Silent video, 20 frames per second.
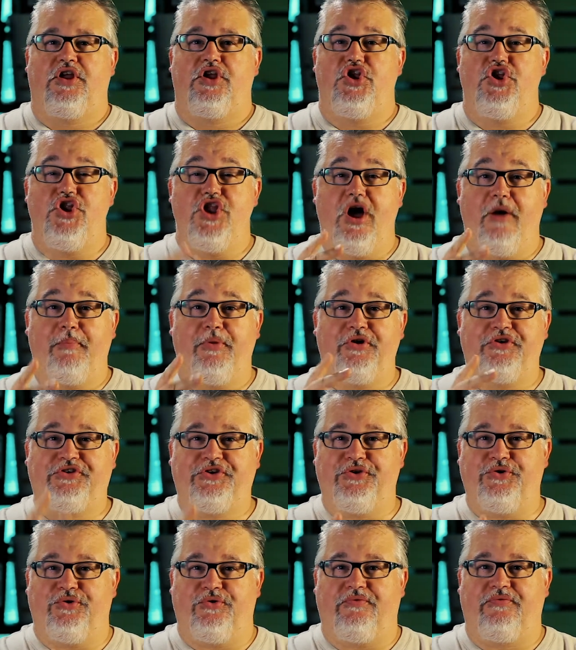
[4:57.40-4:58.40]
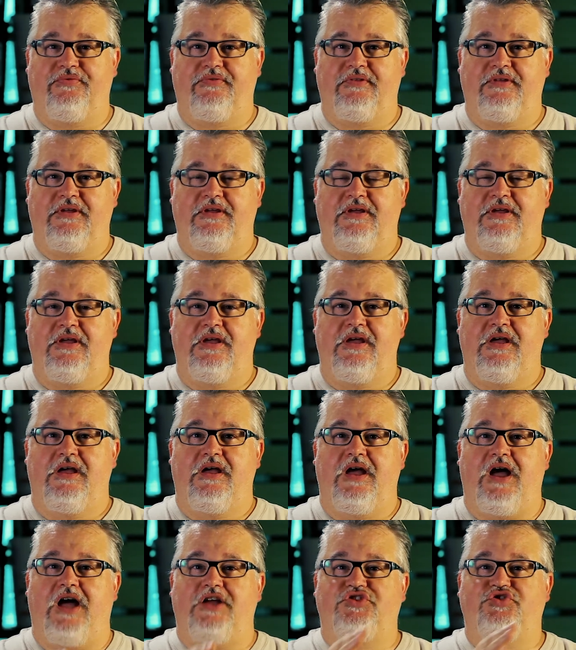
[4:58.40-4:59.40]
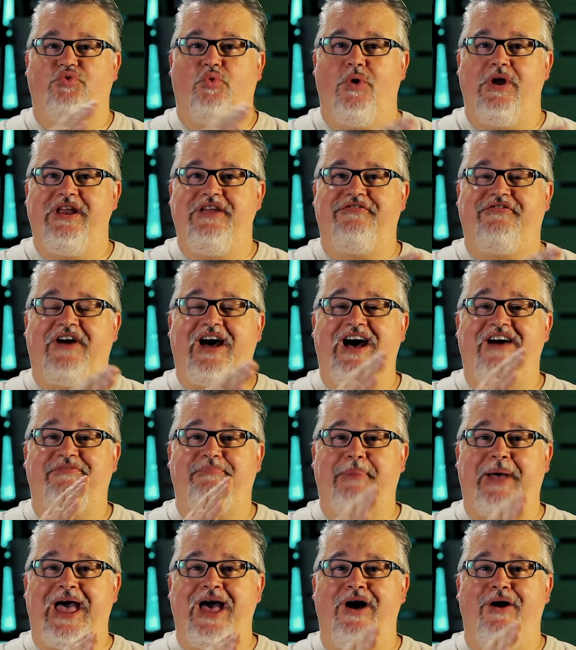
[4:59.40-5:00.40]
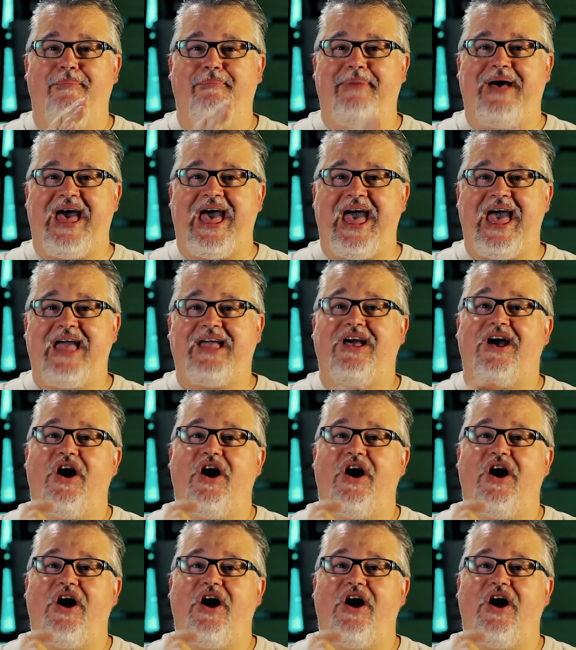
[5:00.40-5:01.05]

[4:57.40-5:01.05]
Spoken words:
Number 2, a 25-pound bag